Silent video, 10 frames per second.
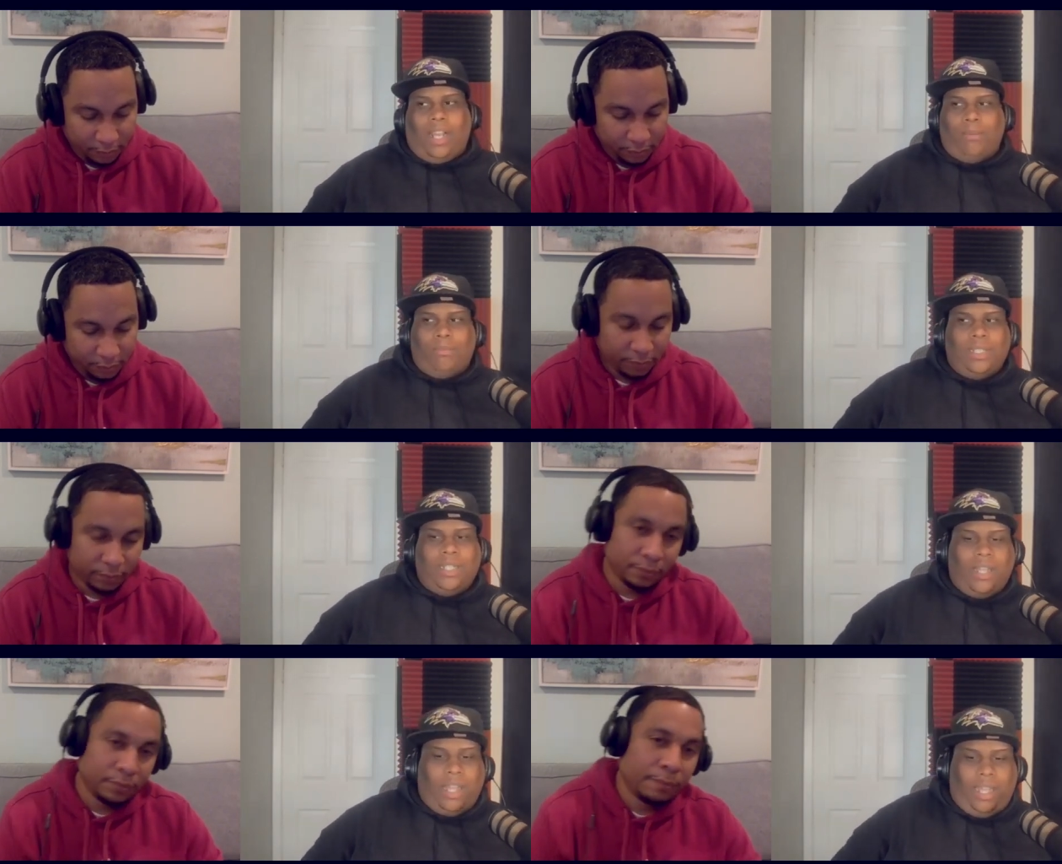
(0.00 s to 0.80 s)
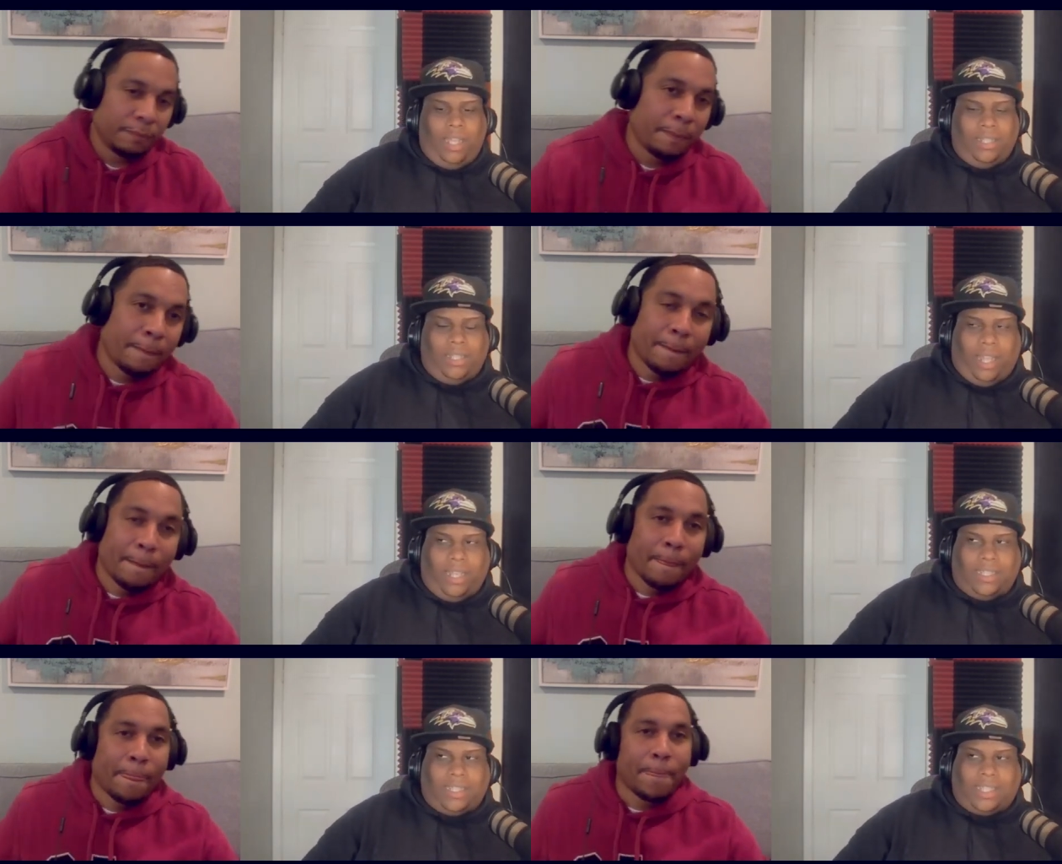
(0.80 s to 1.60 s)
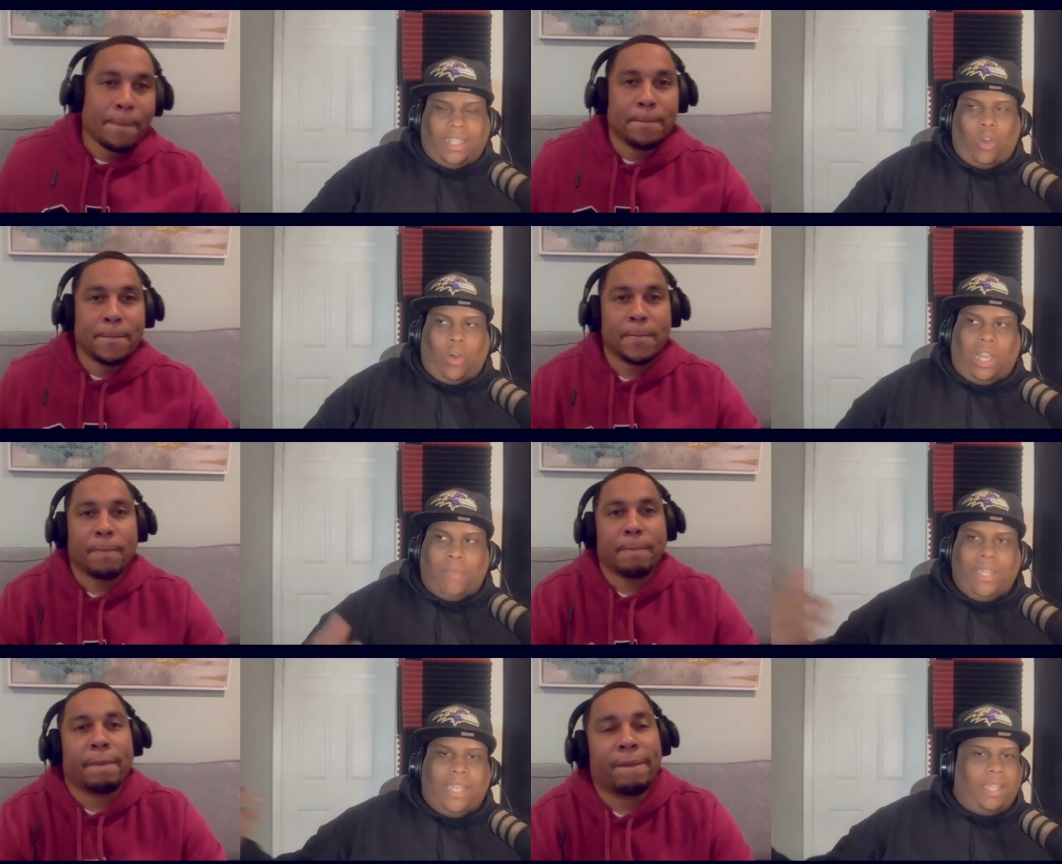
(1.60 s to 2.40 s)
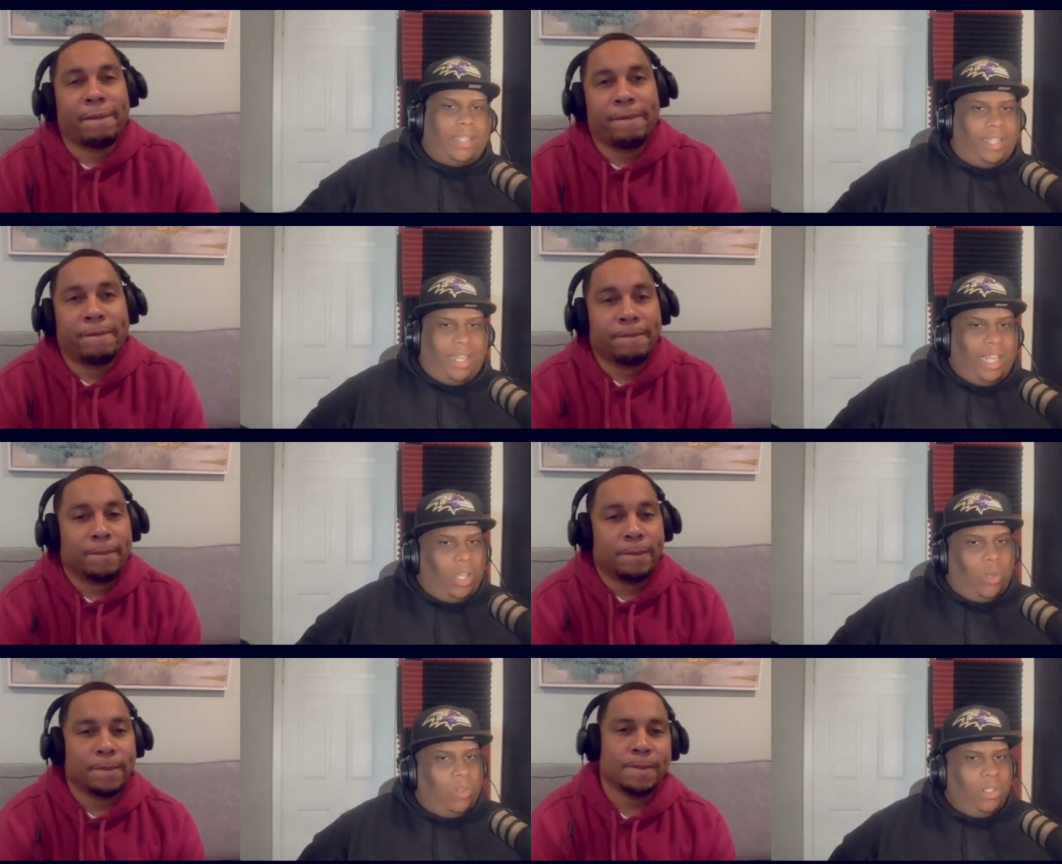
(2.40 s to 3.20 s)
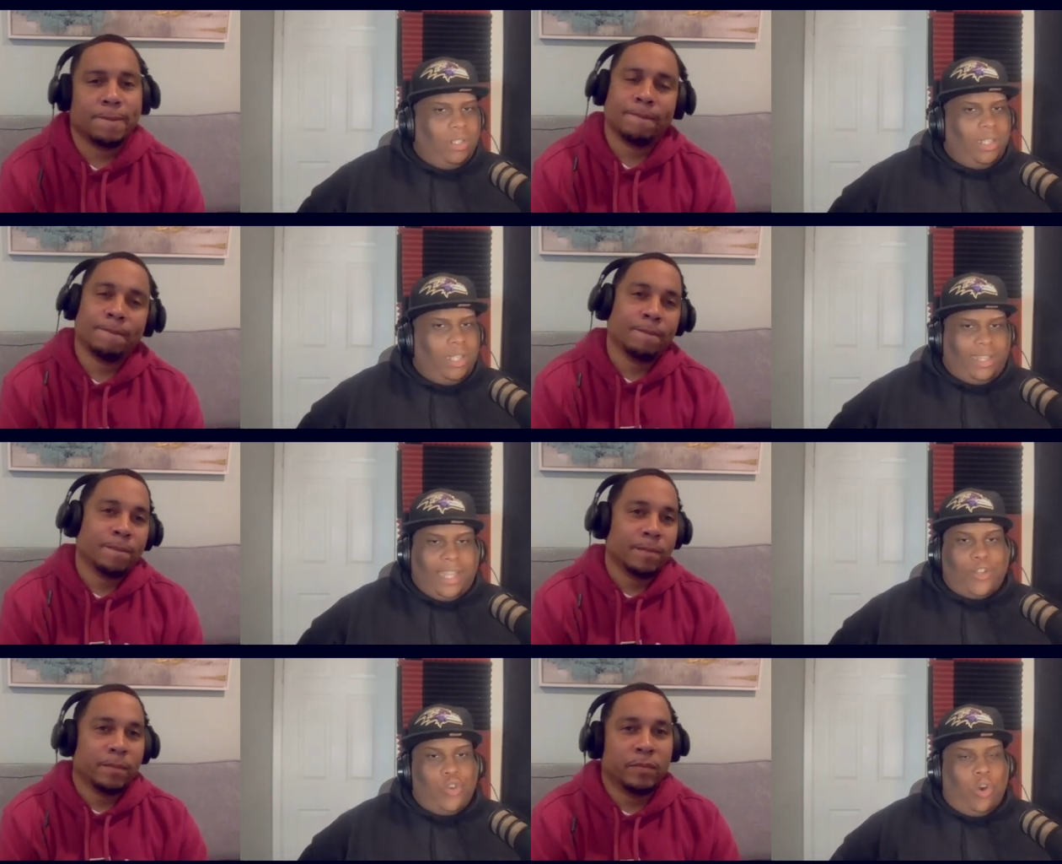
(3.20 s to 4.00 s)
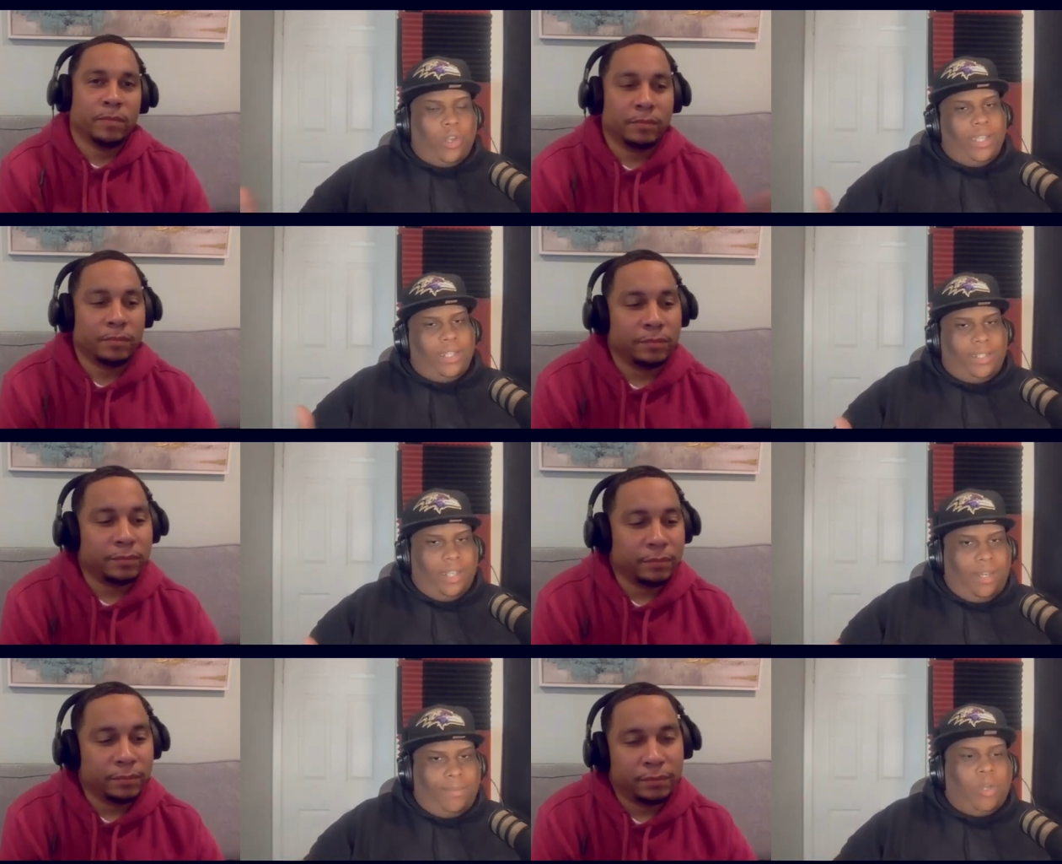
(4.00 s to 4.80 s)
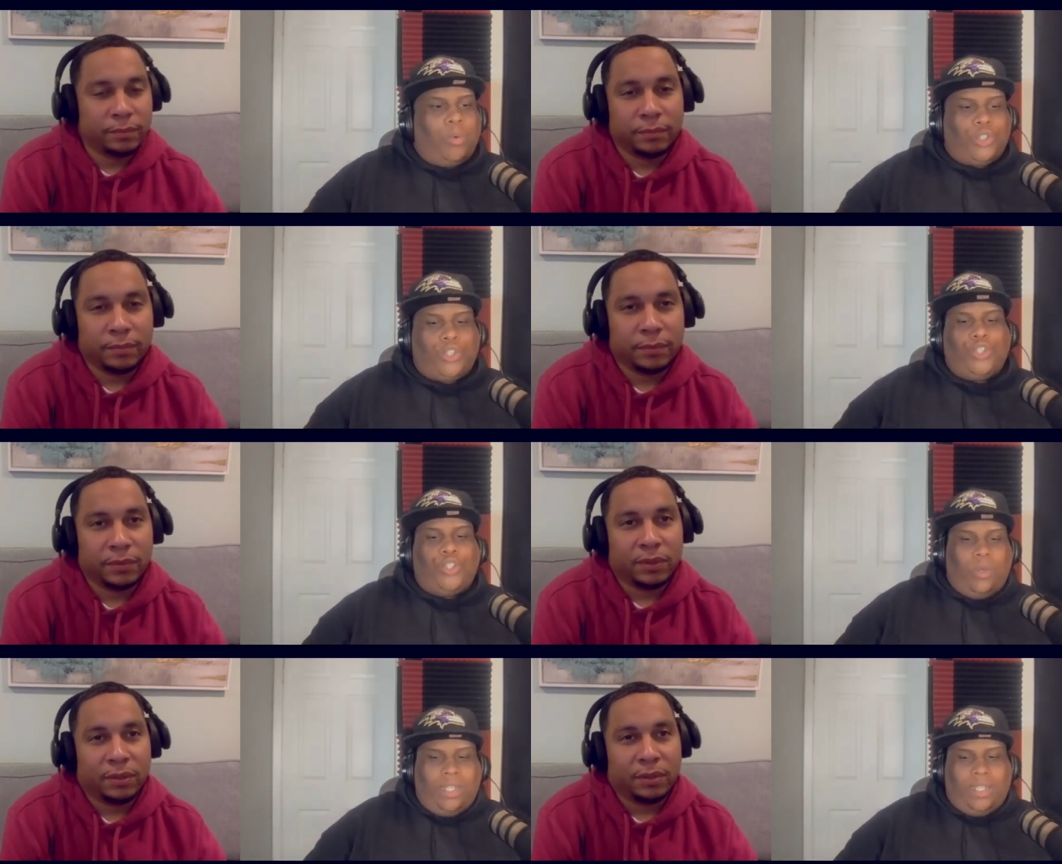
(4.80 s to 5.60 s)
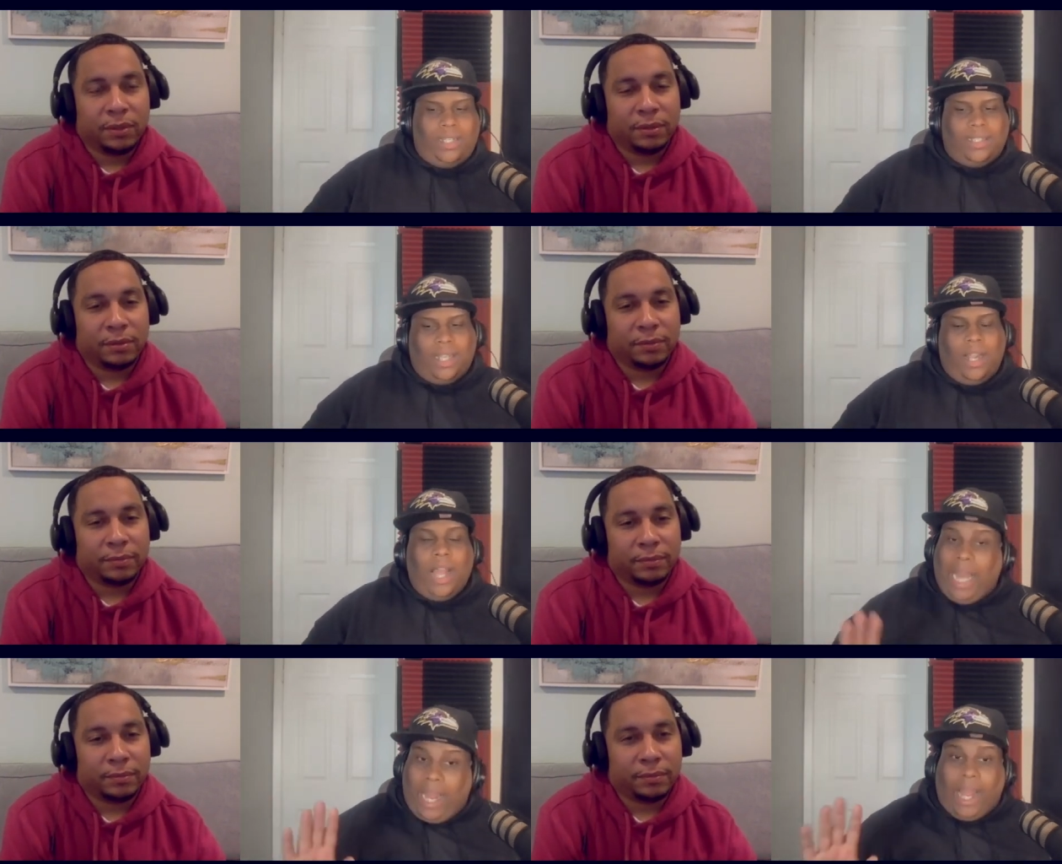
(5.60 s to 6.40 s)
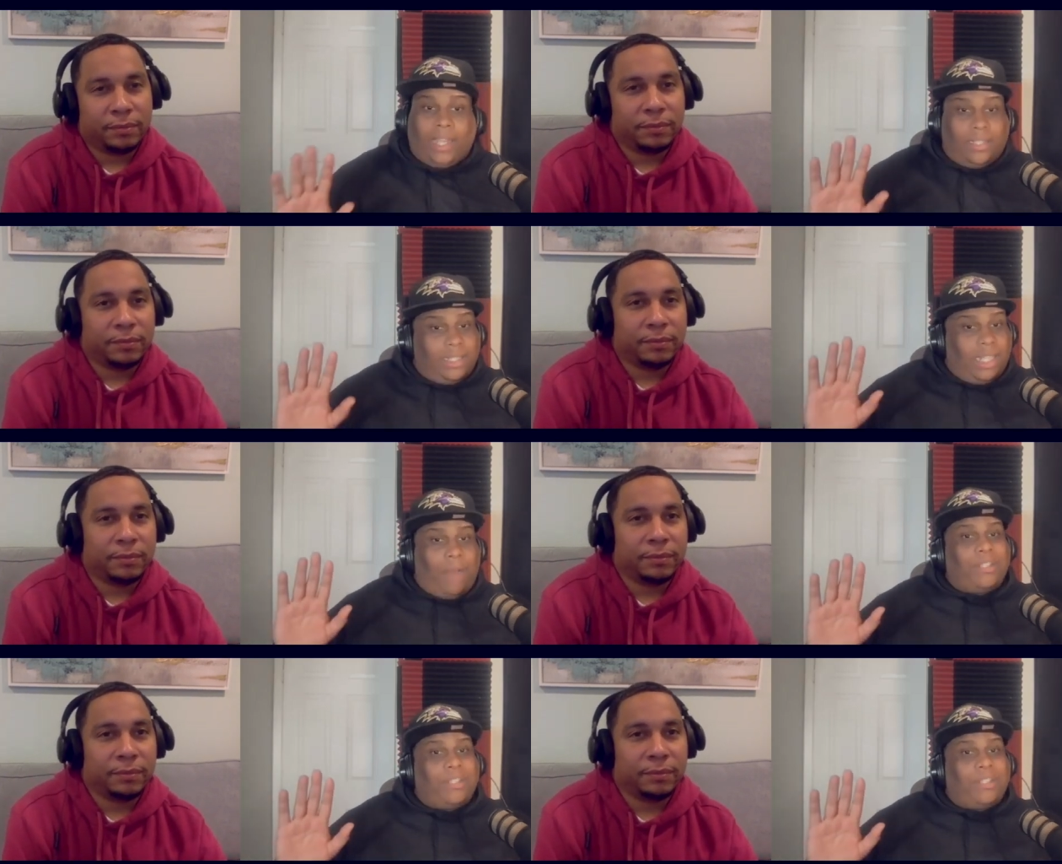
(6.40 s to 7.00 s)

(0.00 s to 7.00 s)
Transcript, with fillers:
Speaker 1: come in and just say, oh, let me get Canelo and think you're gonna get a dub. No, what you're doing is, and I, I listen, I